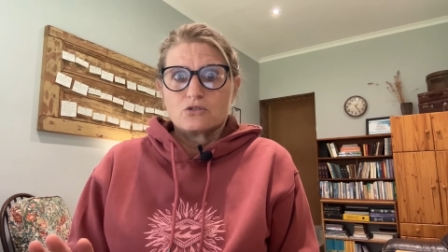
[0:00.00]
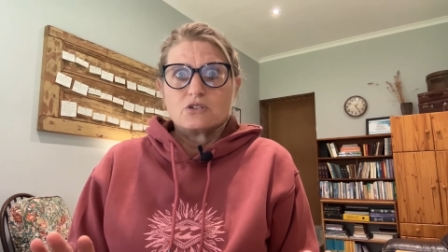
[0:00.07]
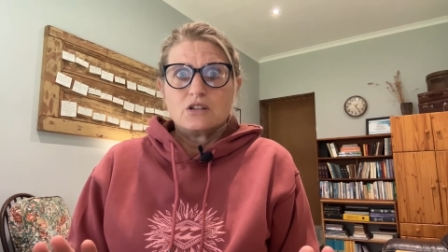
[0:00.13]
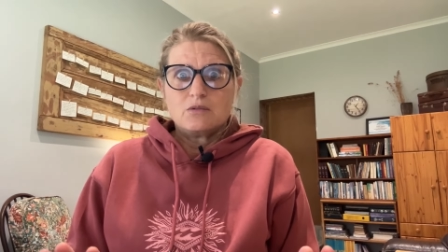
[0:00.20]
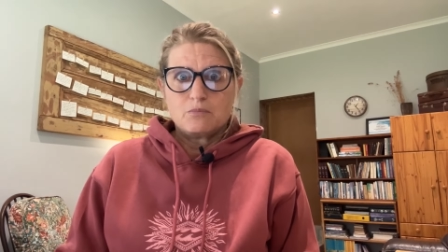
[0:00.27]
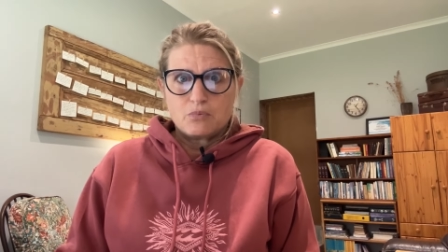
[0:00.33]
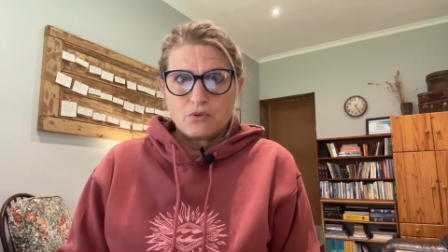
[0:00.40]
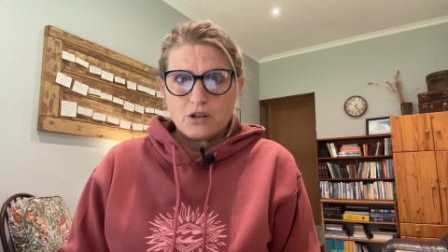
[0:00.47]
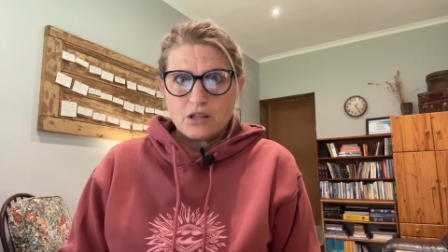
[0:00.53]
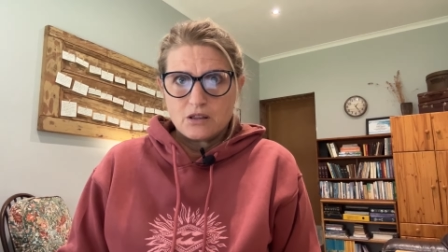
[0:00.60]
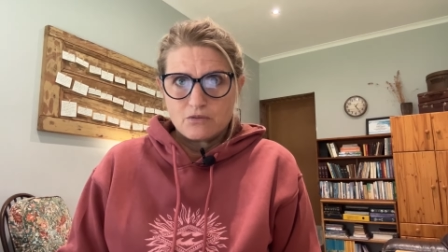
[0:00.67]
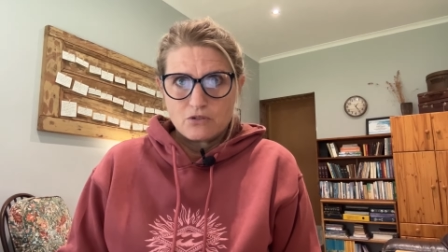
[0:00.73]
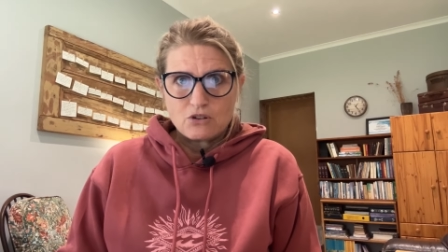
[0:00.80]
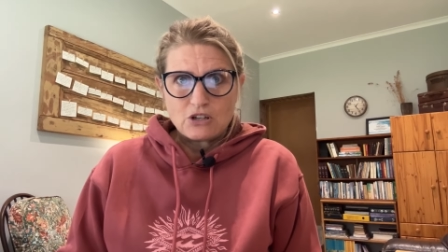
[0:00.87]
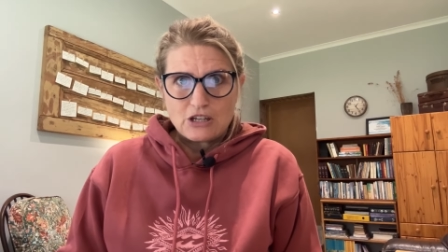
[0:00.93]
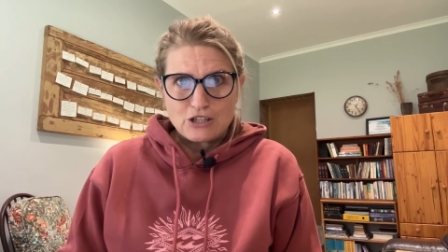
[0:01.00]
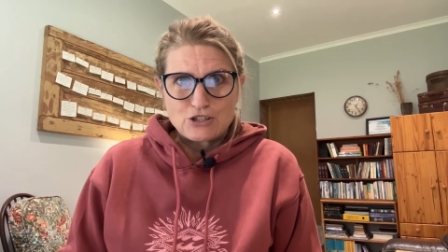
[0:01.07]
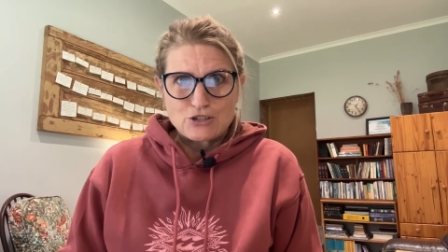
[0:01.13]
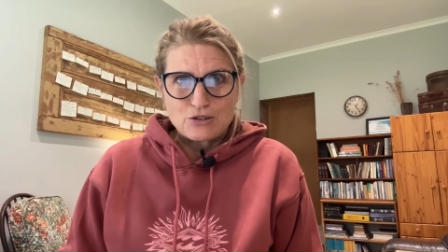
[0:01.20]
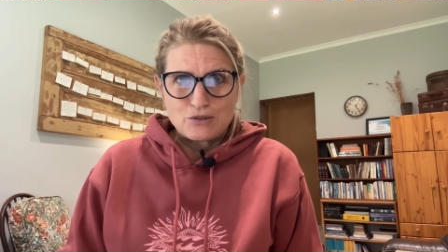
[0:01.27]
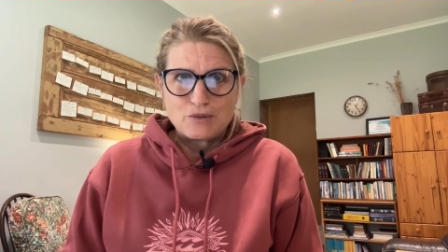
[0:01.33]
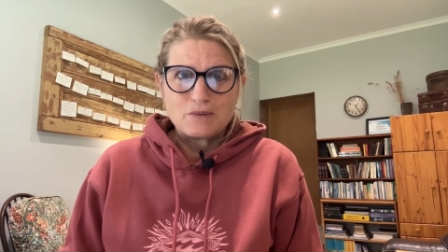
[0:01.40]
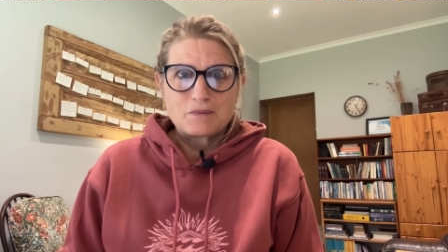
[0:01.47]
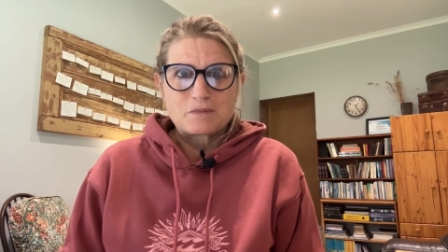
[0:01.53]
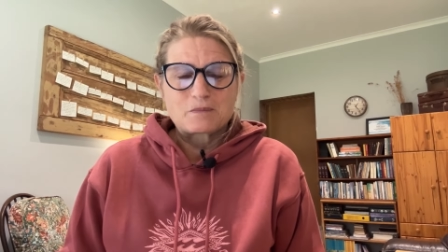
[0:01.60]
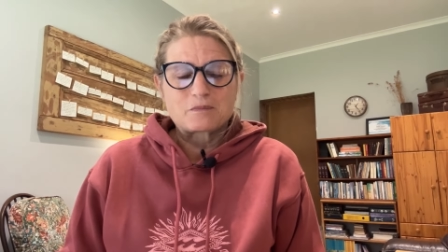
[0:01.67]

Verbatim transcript: deep breathe if you need to,